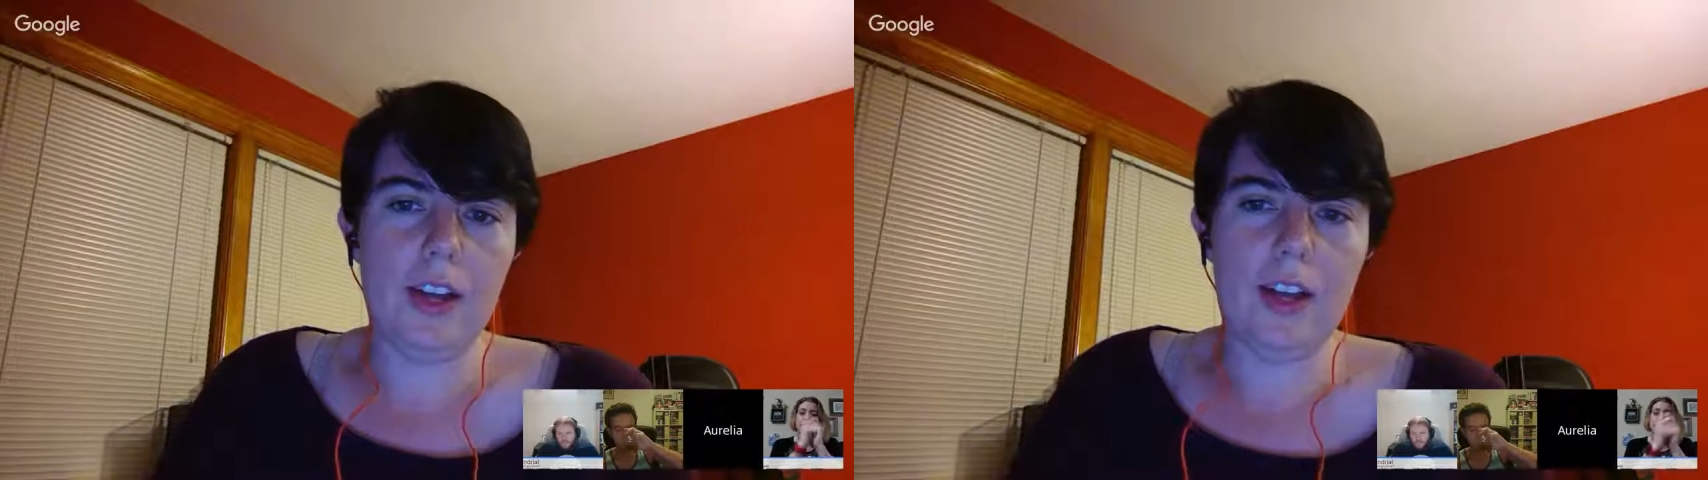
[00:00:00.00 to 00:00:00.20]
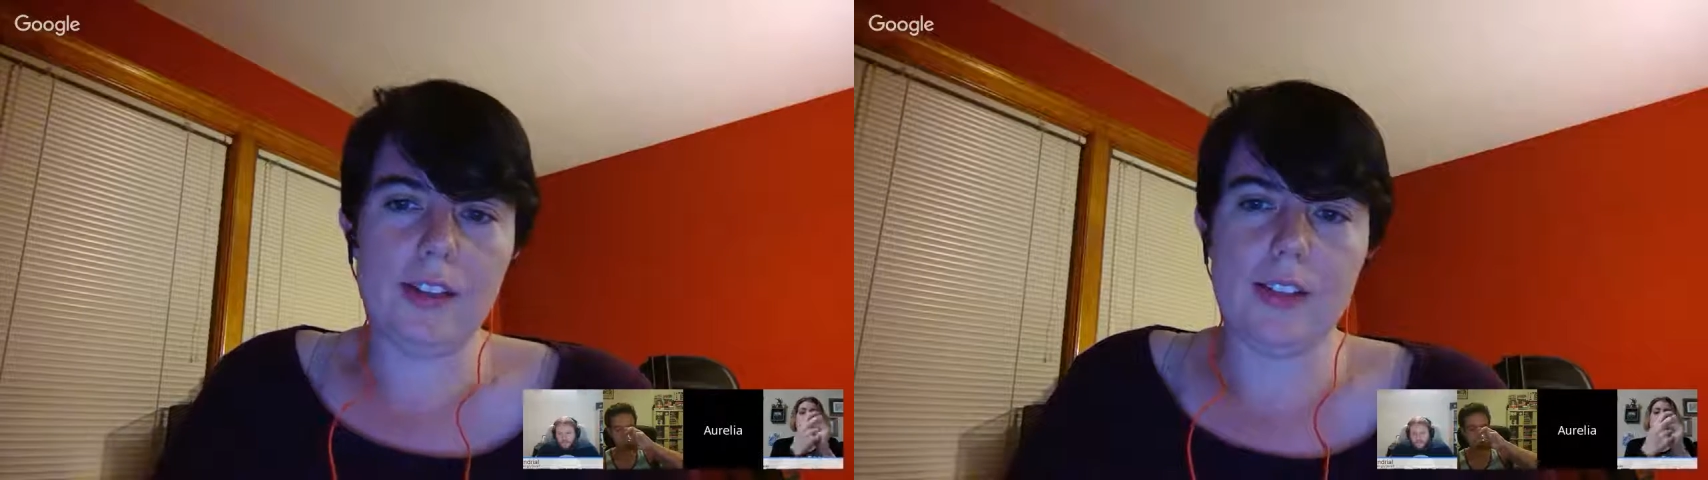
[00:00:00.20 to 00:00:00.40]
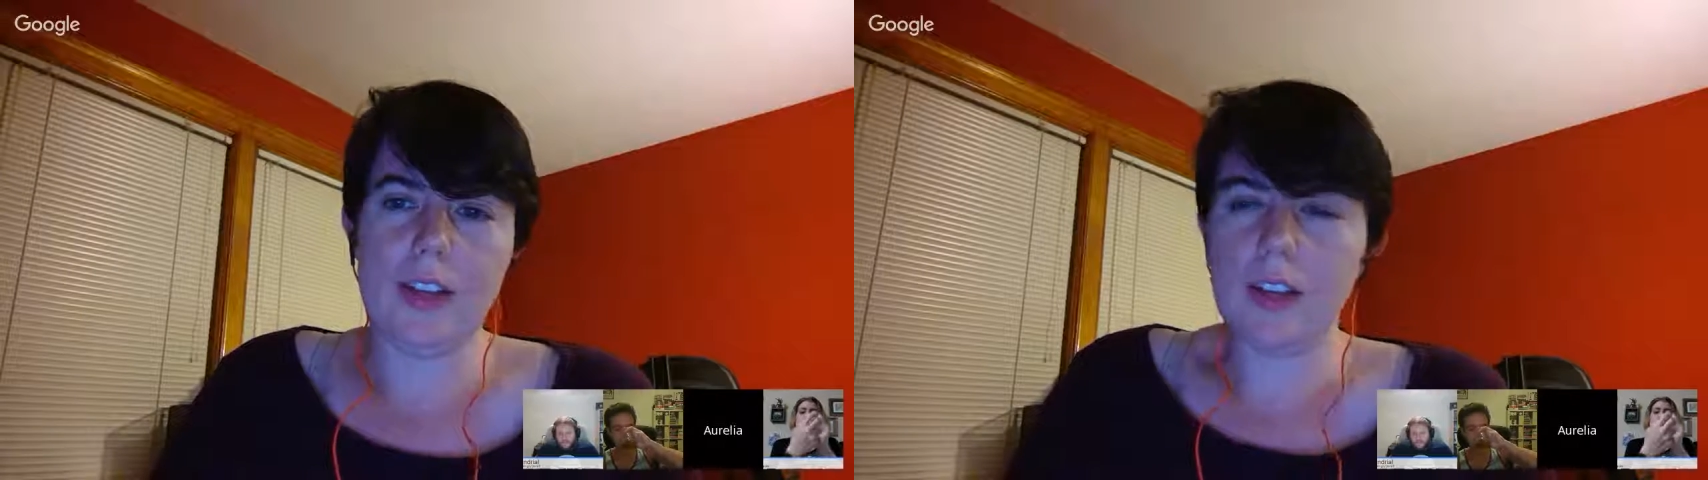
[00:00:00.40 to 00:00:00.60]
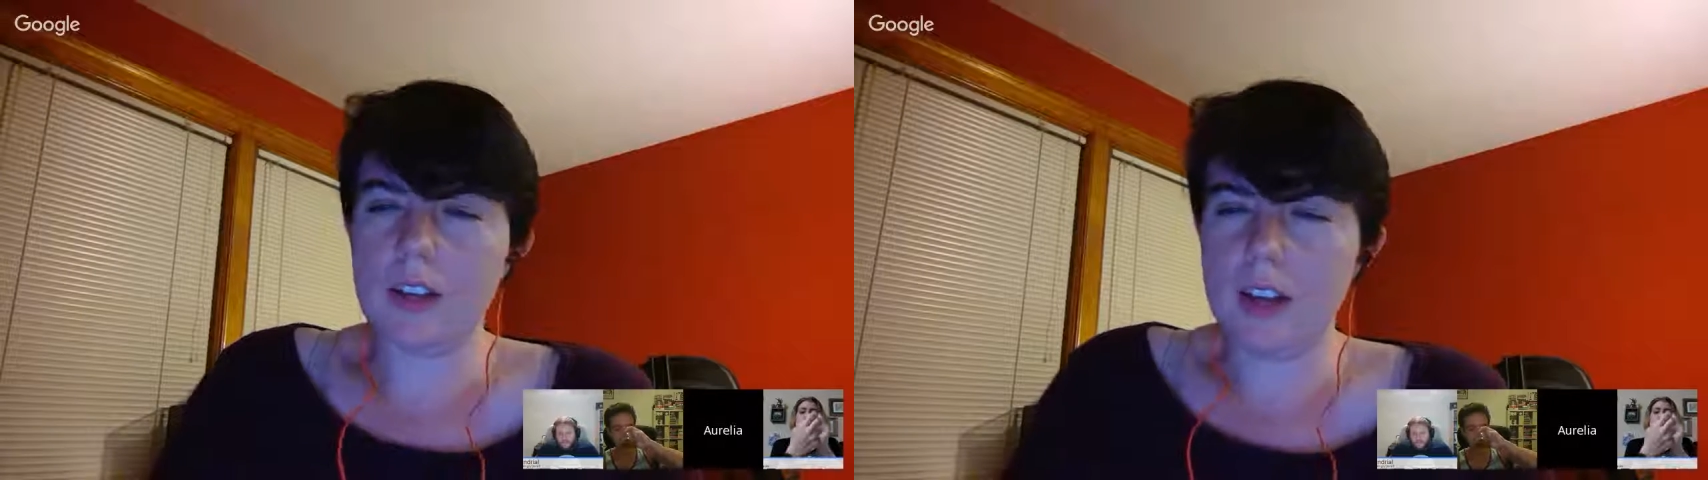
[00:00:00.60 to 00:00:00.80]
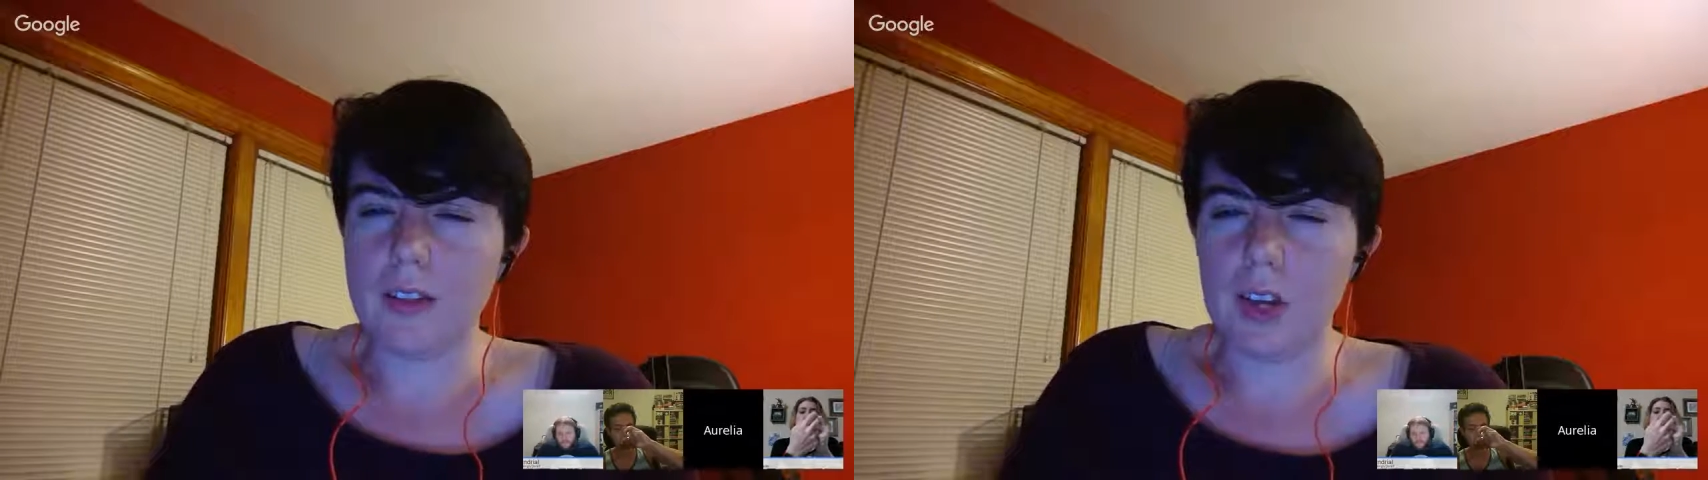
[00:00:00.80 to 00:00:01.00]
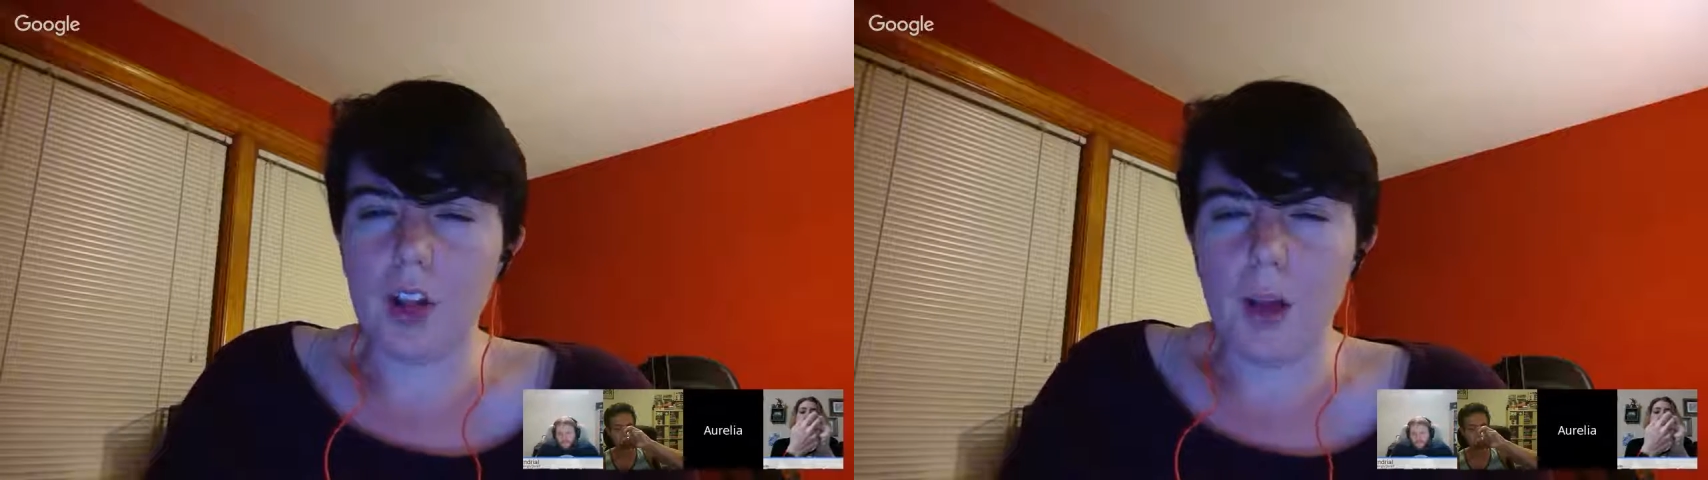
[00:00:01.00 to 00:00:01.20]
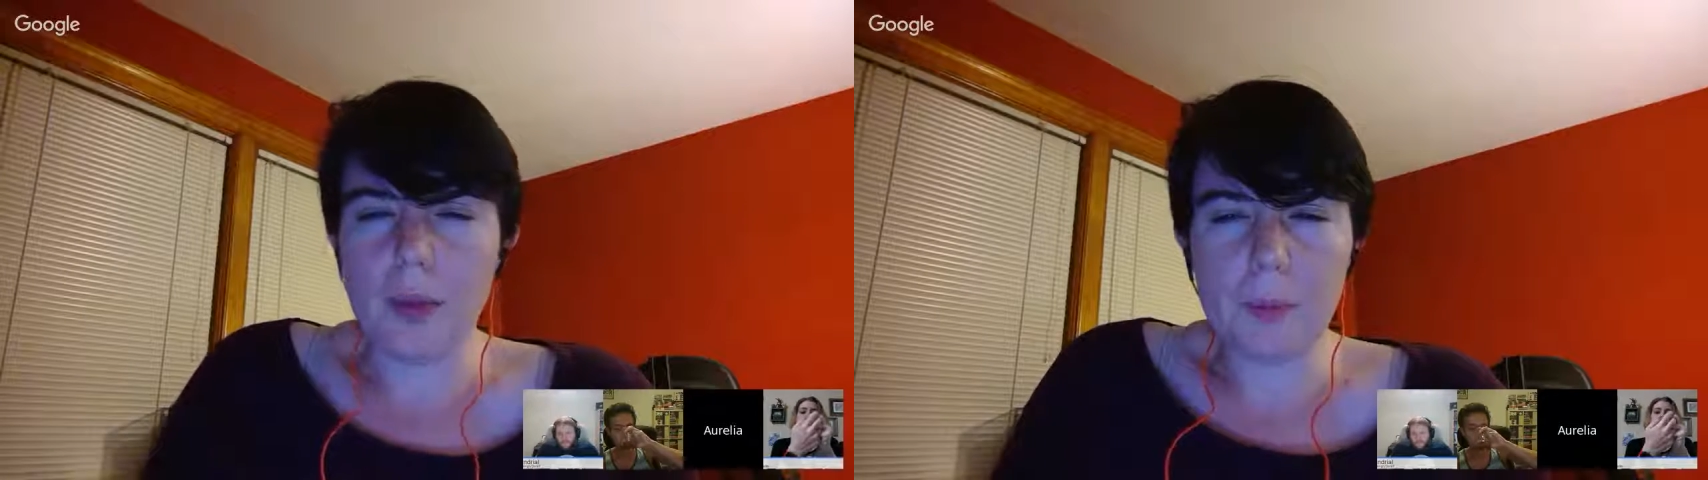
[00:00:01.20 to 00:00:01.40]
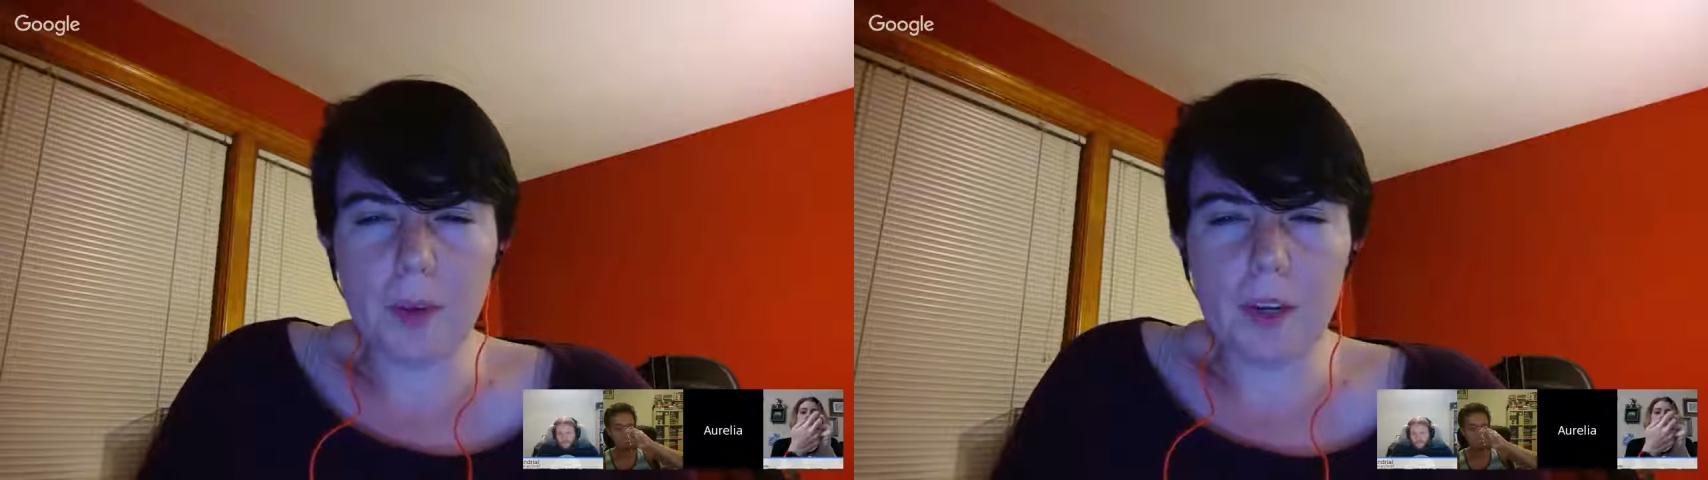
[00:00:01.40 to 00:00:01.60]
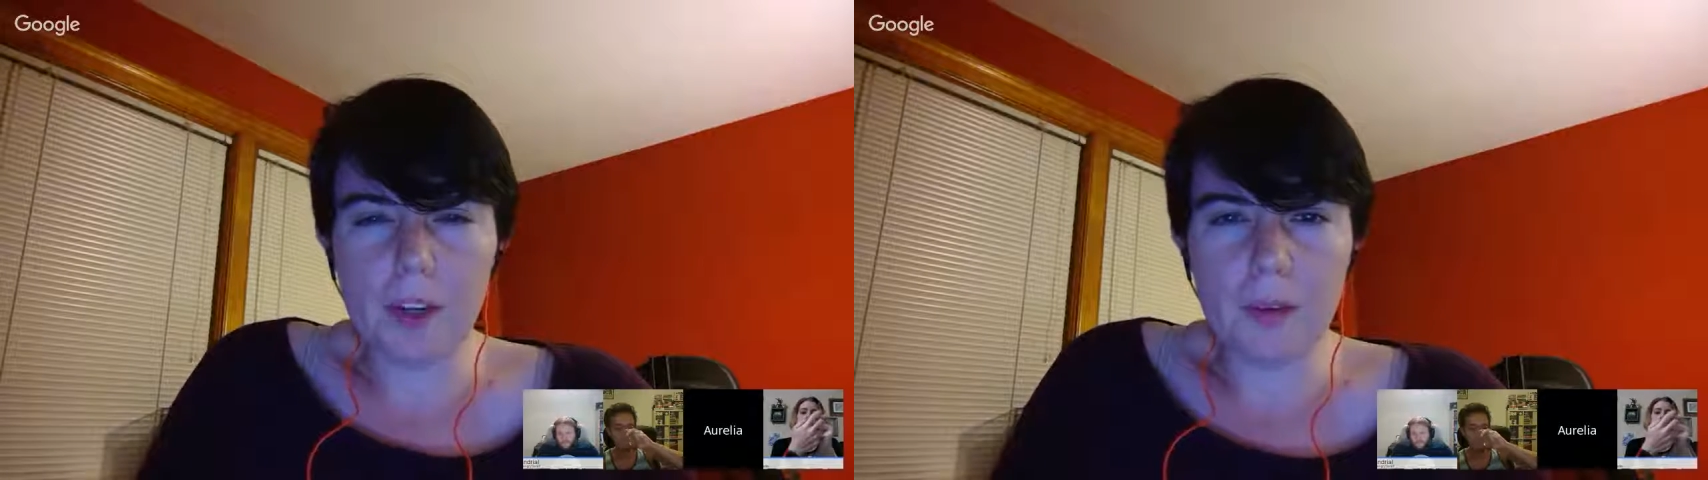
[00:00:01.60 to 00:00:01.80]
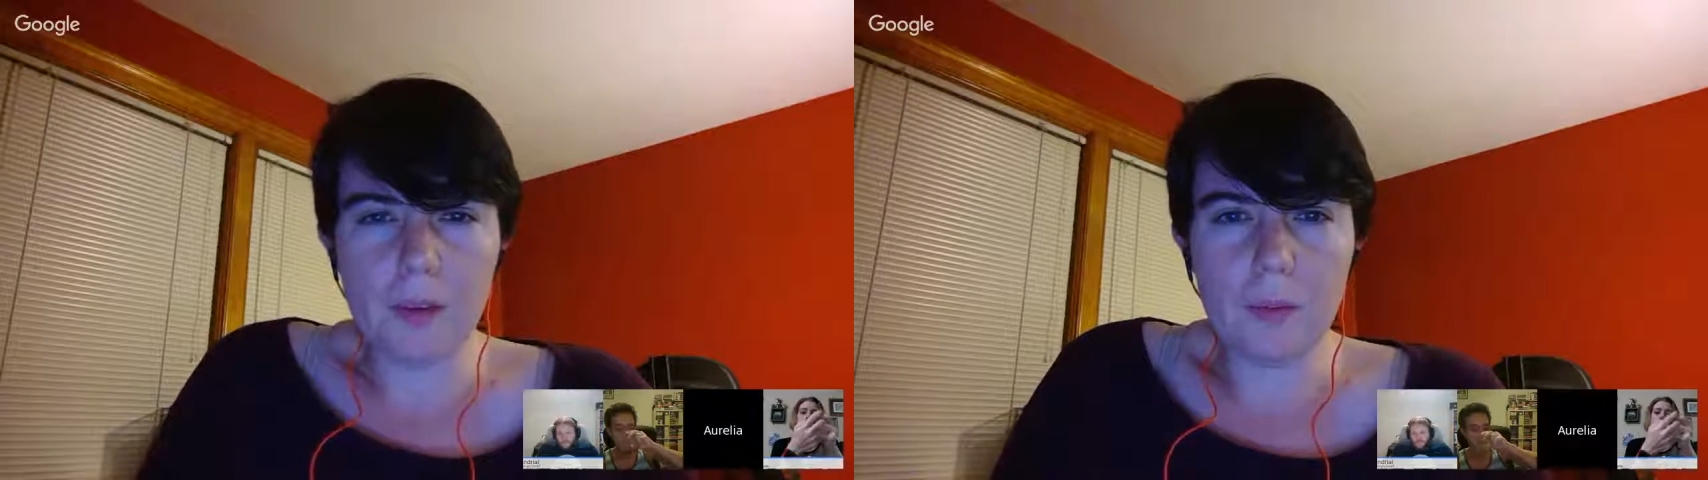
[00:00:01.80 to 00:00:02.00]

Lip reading: as like kind of a comic book.